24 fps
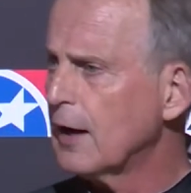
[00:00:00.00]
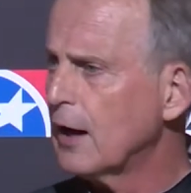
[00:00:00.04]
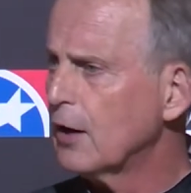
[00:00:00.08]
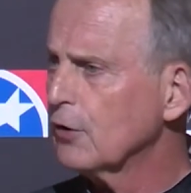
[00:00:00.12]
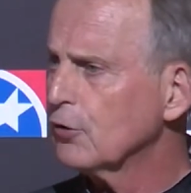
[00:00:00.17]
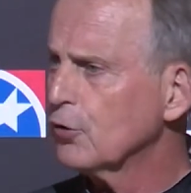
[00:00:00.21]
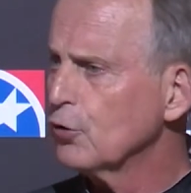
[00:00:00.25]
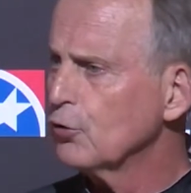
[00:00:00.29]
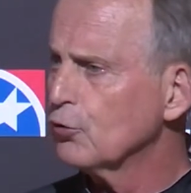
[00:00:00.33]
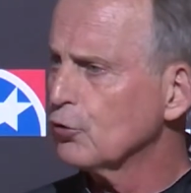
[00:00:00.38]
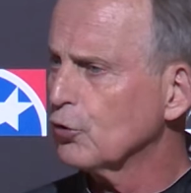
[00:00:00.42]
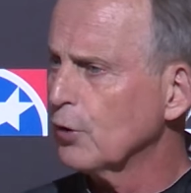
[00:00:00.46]
Our
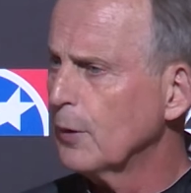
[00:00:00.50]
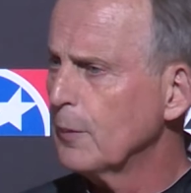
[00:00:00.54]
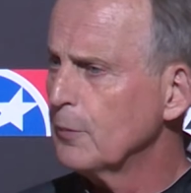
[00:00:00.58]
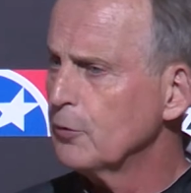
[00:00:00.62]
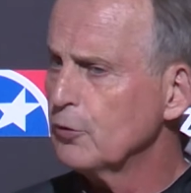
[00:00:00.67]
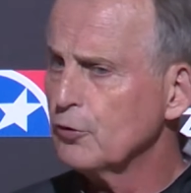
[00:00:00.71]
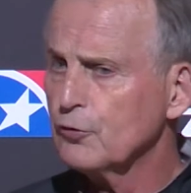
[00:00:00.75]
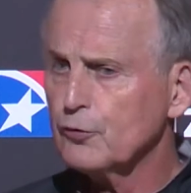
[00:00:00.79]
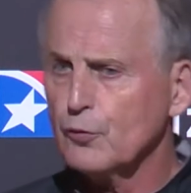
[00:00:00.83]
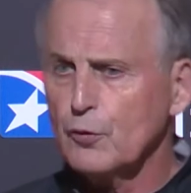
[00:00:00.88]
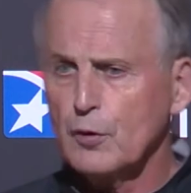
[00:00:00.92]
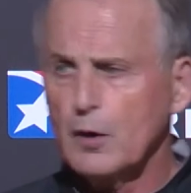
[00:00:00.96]
two
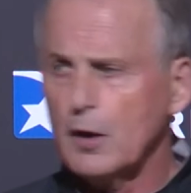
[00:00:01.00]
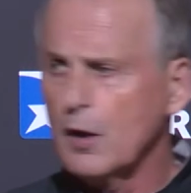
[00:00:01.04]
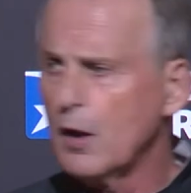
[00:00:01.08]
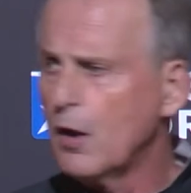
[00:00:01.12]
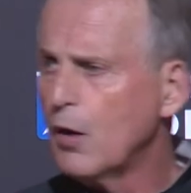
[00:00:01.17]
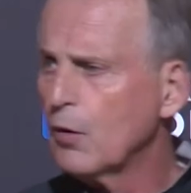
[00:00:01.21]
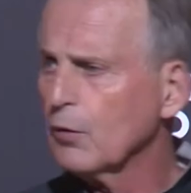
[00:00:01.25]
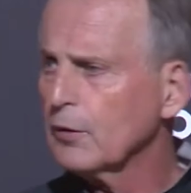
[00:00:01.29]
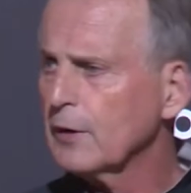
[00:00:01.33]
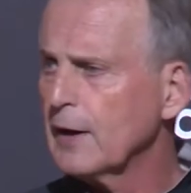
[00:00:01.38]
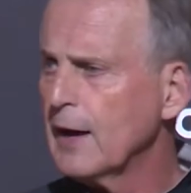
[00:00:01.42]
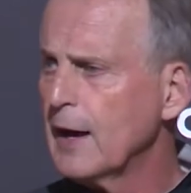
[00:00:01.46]
scrimmages for a
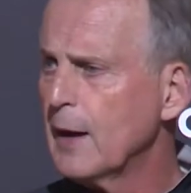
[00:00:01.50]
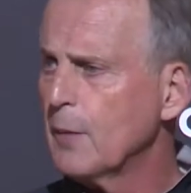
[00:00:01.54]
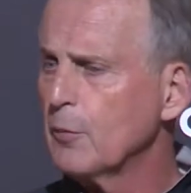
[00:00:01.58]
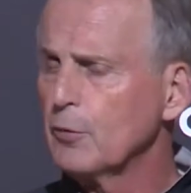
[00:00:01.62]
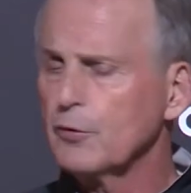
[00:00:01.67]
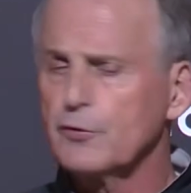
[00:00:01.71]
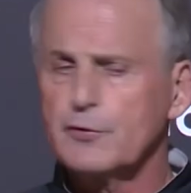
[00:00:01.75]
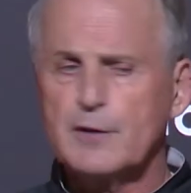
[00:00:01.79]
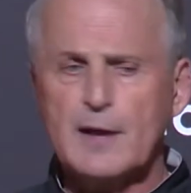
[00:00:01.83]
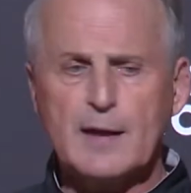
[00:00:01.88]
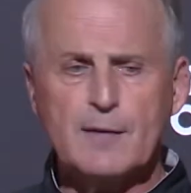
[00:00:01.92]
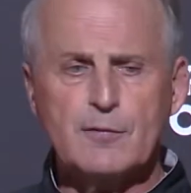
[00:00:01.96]
long time
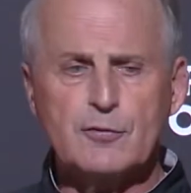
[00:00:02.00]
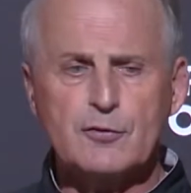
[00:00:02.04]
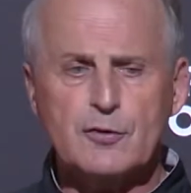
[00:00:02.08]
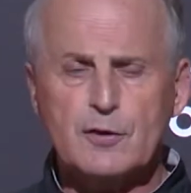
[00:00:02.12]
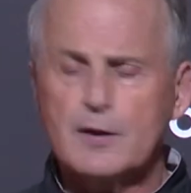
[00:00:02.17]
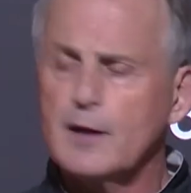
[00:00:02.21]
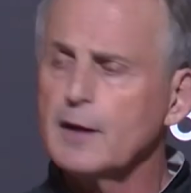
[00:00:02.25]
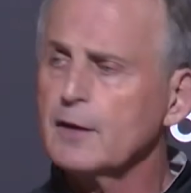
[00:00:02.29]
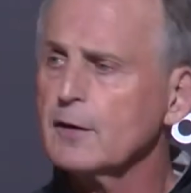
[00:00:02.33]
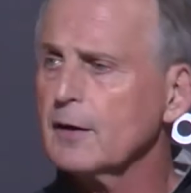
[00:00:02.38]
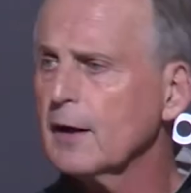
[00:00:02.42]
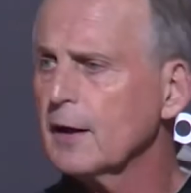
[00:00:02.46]
was
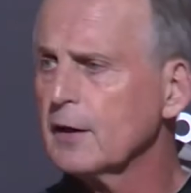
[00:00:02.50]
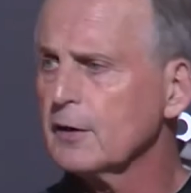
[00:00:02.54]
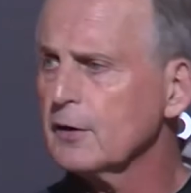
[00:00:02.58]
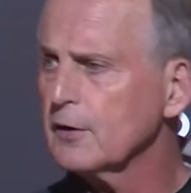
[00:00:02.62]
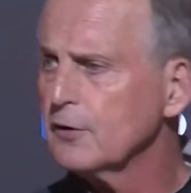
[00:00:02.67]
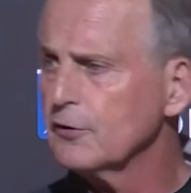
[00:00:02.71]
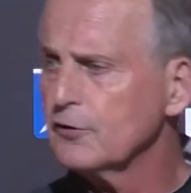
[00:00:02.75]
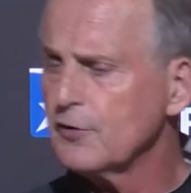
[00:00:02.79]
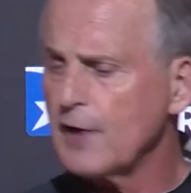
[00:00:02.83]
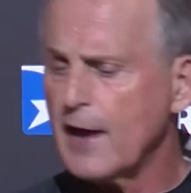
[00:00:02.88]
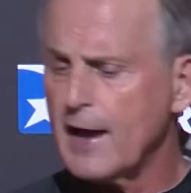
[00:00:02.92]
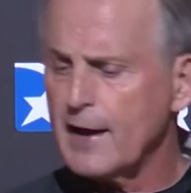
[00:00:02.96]
Davidson and, and
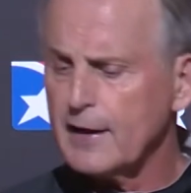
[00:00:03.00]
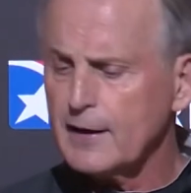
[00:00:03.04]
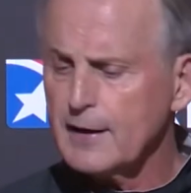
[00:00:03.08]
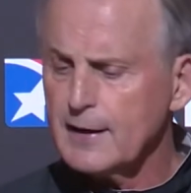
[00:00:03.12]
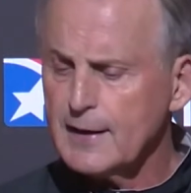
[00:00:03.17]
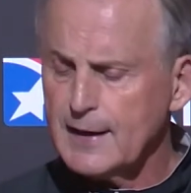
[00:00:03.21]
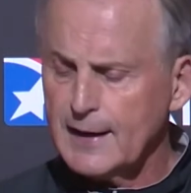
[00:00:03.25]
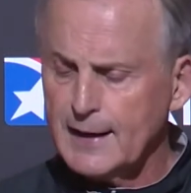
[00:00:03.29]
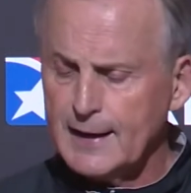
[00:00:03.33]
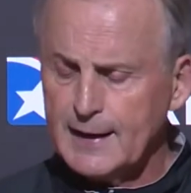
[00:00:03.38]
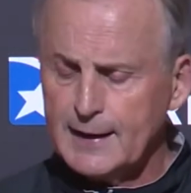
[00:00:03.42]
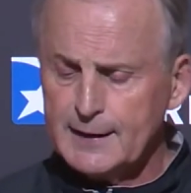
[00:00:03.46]

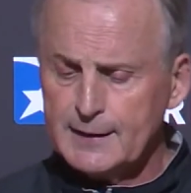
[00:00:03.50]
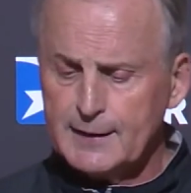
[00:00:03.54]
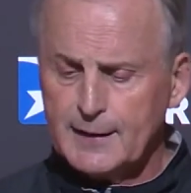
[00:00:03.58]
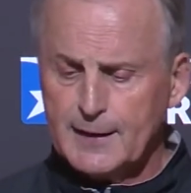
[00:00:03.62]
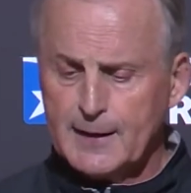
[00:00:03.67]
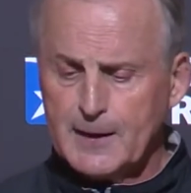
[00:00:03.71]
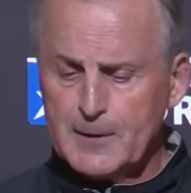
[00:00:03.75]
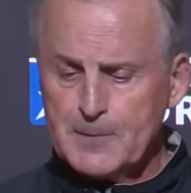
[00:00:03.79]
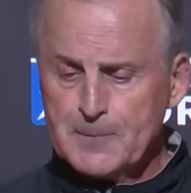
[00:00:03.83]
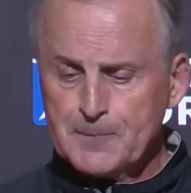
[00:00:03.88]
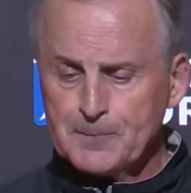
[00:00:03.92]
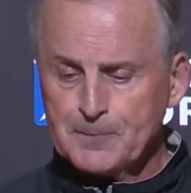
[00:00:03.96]
Gonzaga, and
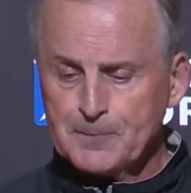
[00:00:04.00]
uh,